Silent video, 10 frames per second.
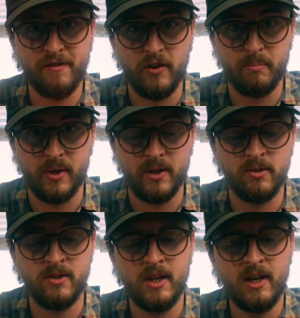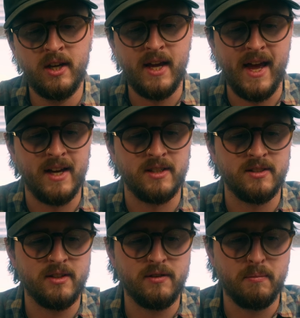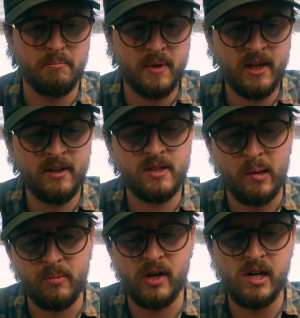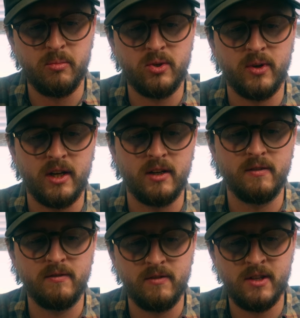for the pros, and the big separator between